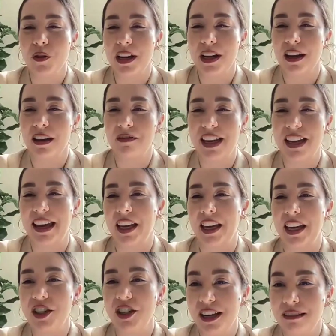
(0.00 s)
joining on
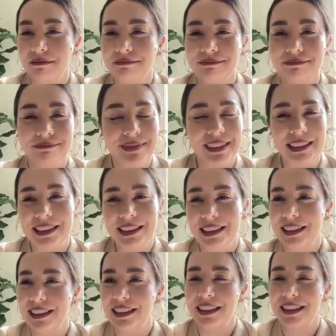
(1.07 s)
vacation.
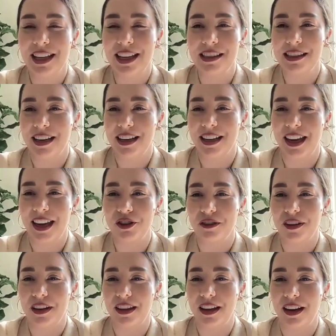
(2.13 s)
That's
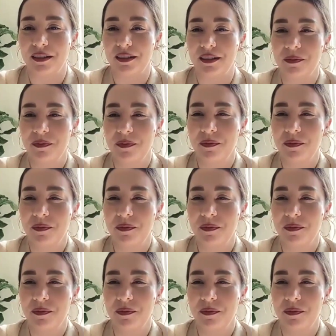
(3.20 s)
dedication right there.